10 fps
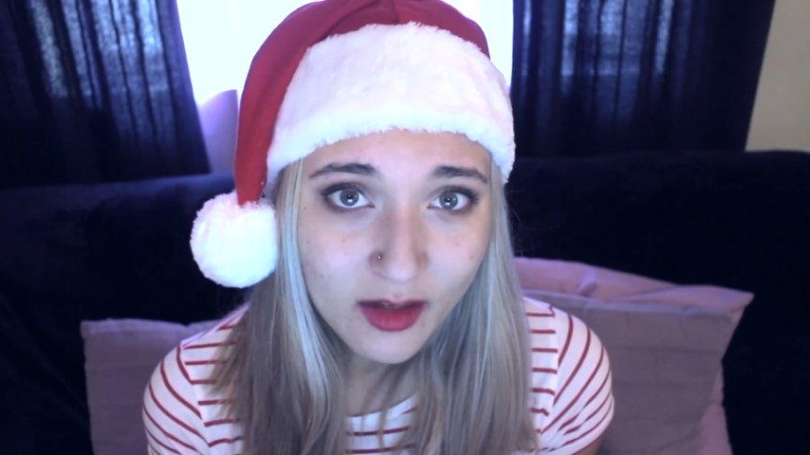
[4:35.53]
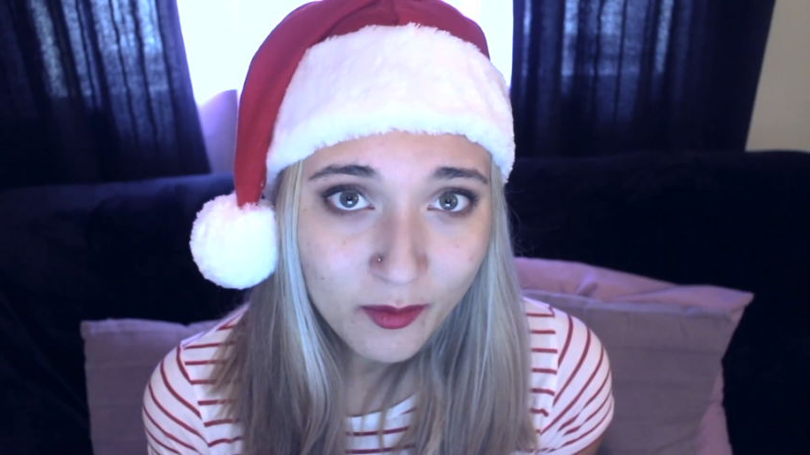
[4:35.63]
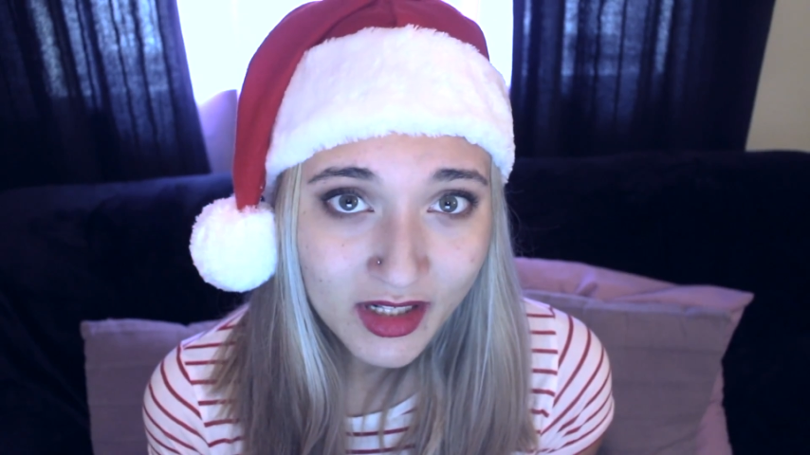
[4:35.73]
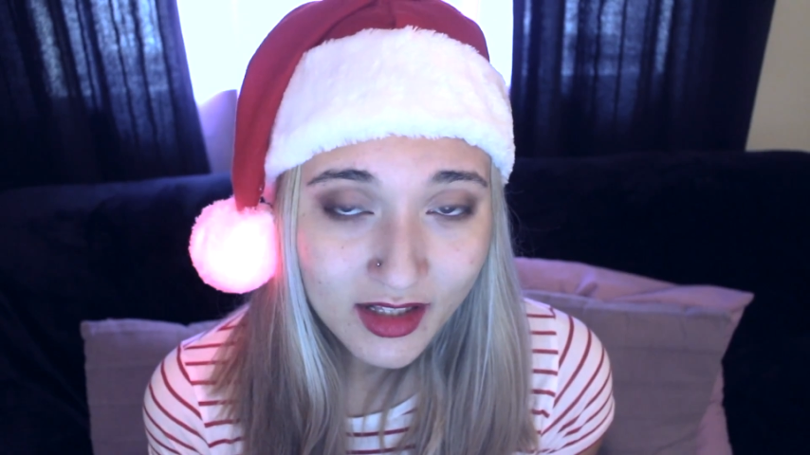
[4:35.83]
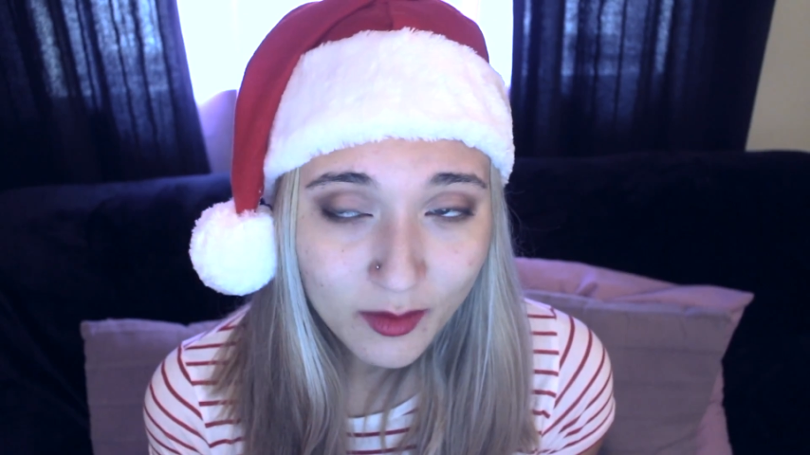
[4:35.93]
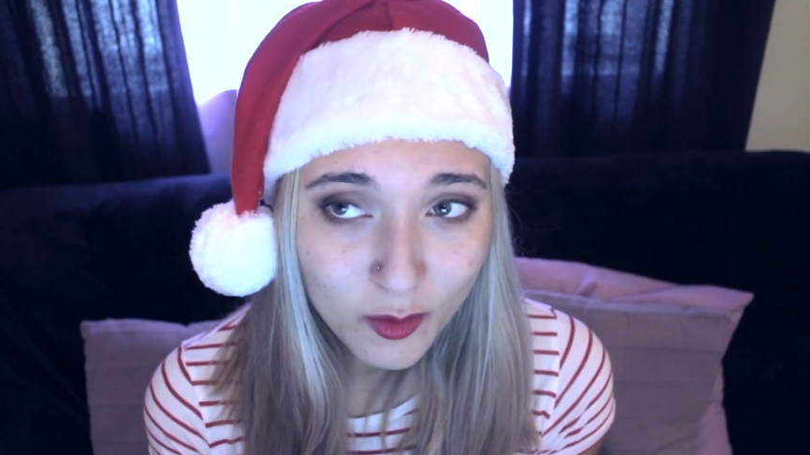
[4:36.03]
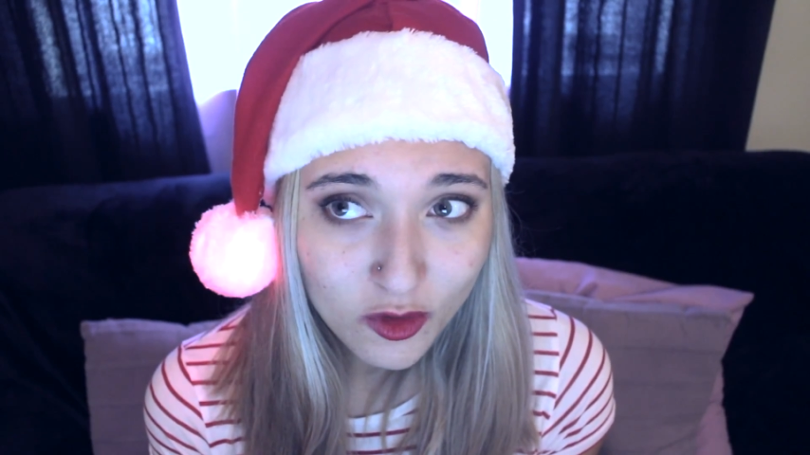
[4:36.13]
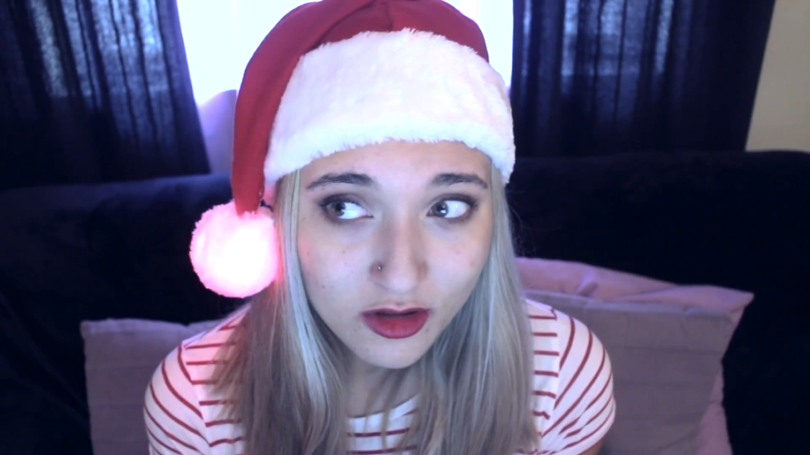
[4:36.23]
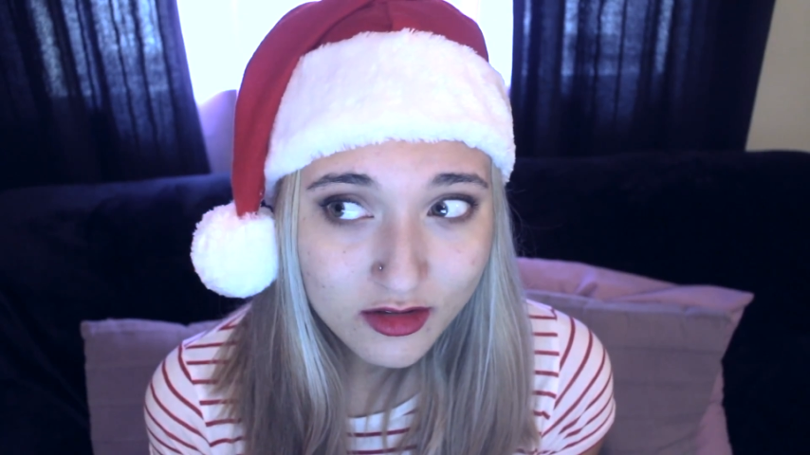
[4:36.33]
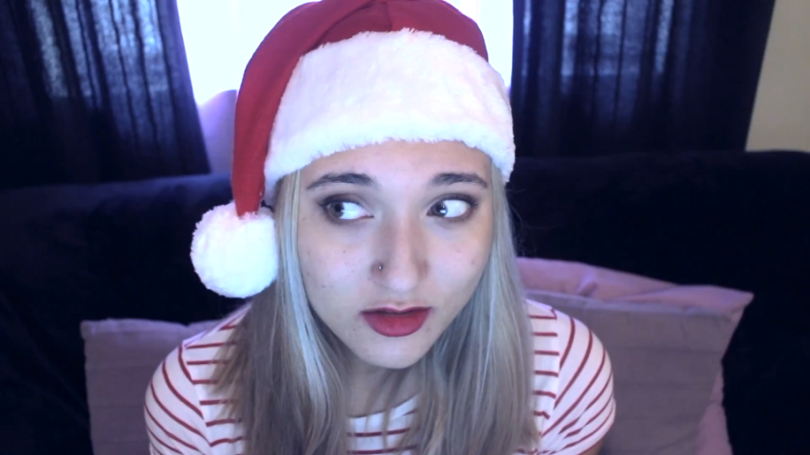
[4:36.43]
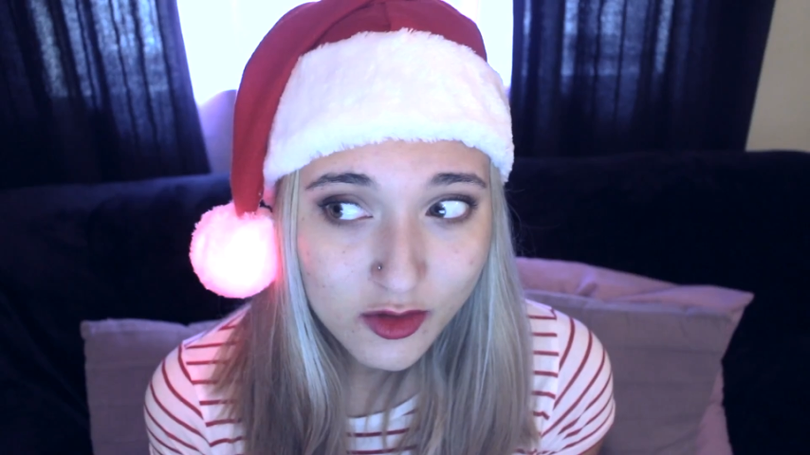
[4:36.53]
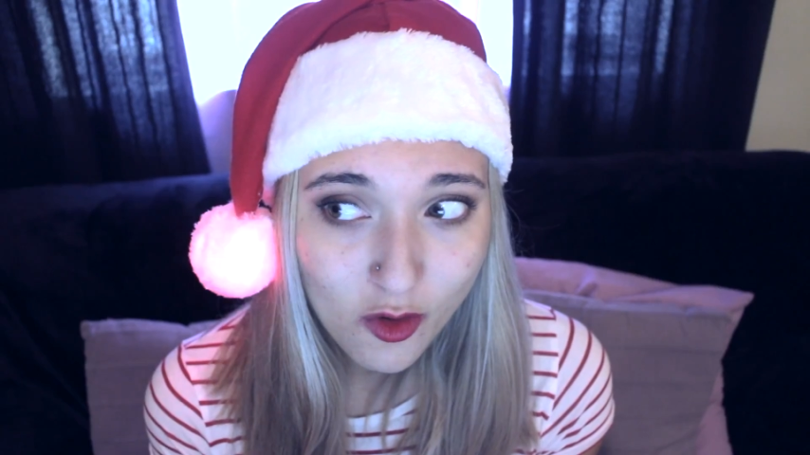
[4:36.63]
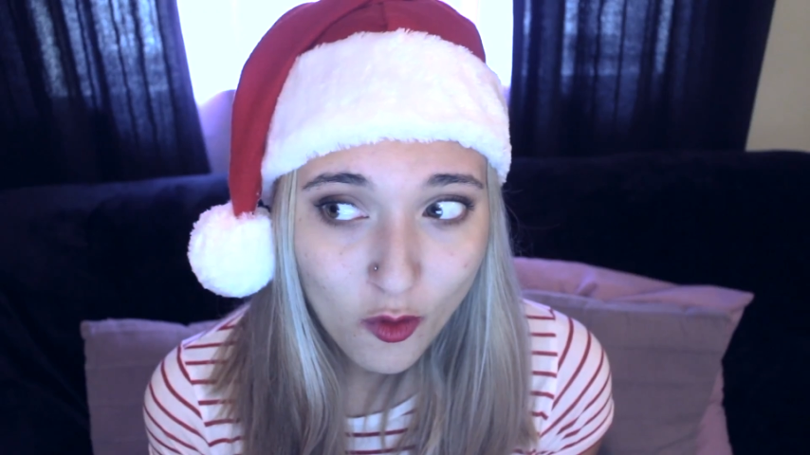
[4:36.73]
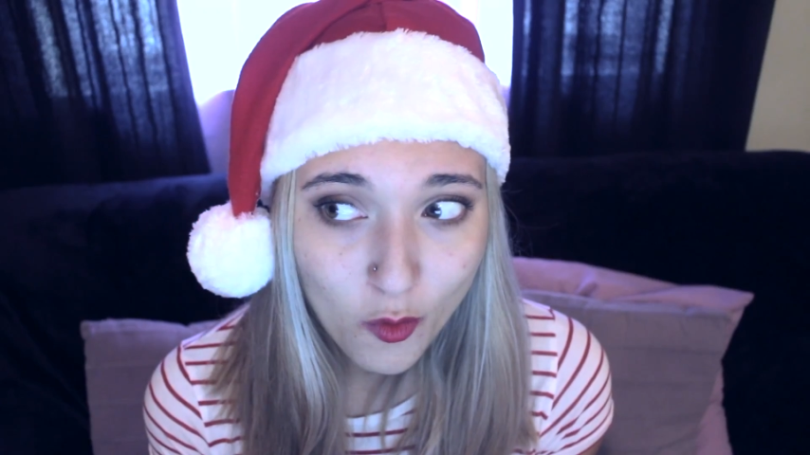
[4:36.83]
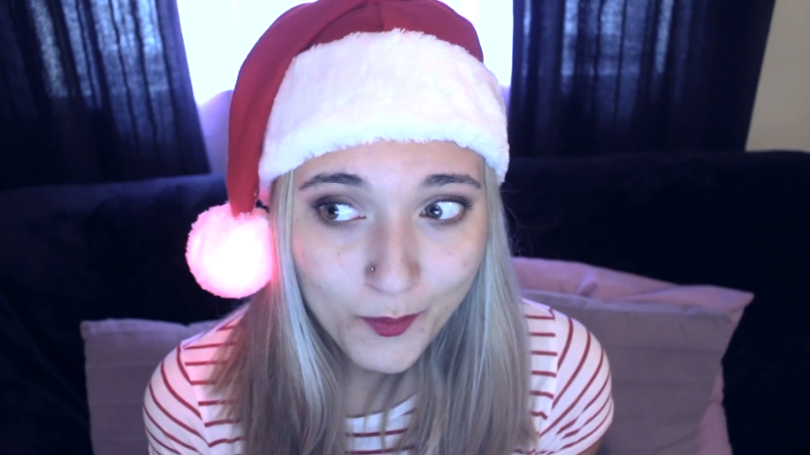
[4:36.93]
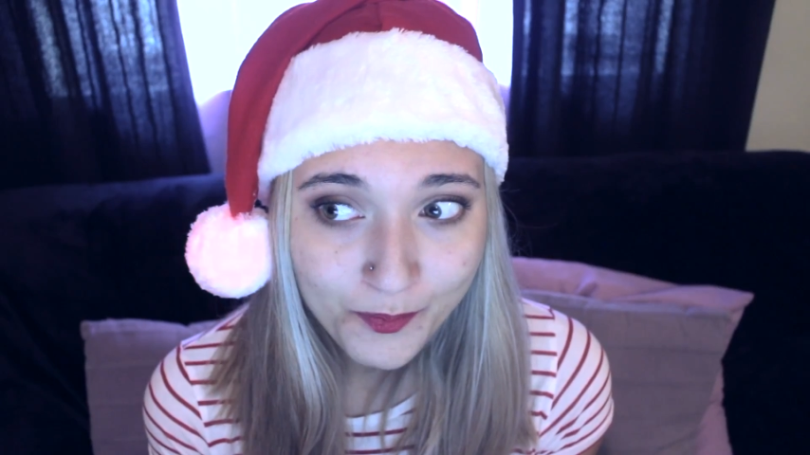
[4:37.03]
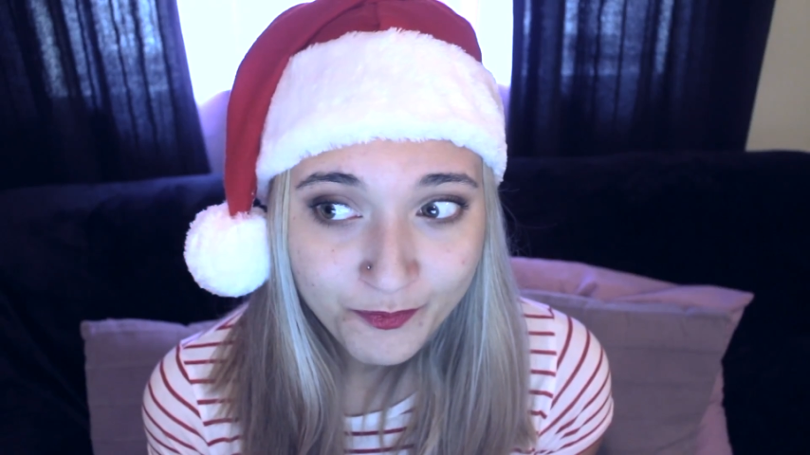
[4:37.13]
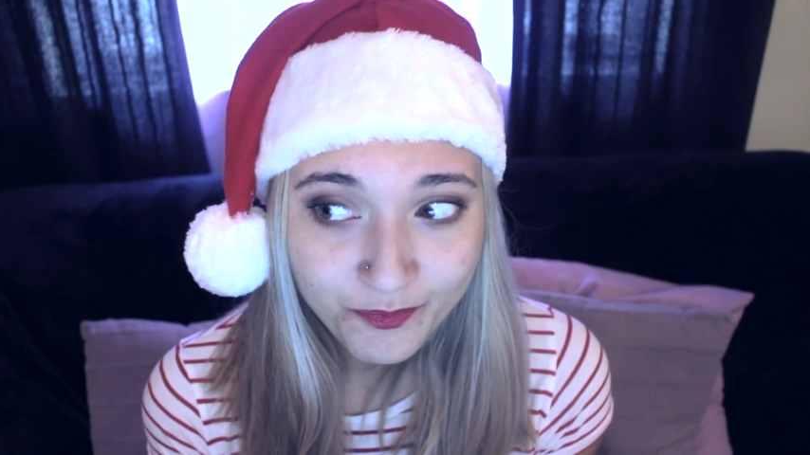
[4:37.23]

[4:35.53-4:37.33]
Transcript: eat meat anymore, so